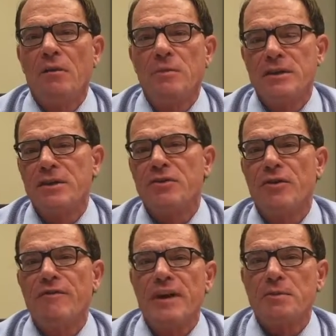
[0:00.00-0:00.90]
business or
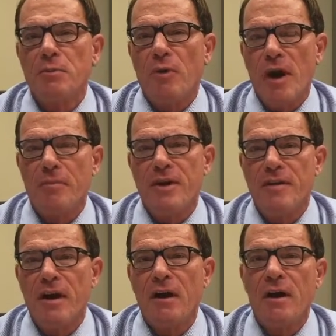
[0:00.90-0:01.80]
investment property
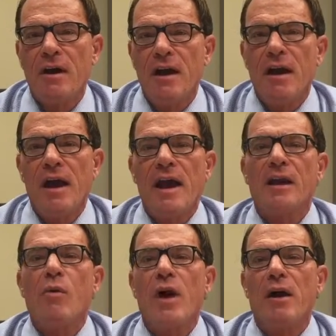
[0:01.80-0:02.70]
there and
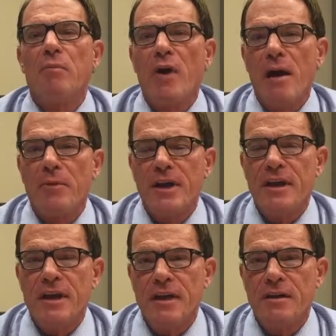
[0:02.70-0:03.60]
acquire
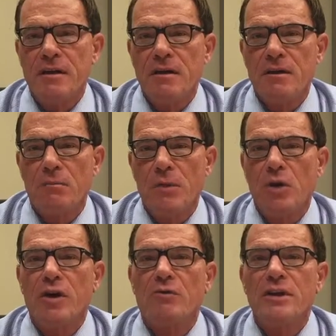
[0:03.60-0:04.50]
property in
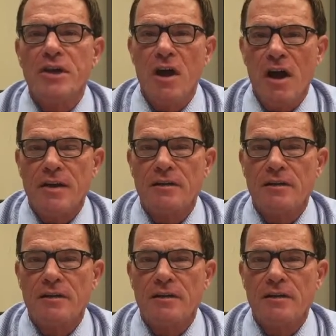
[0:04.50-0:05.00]
Boca Raton.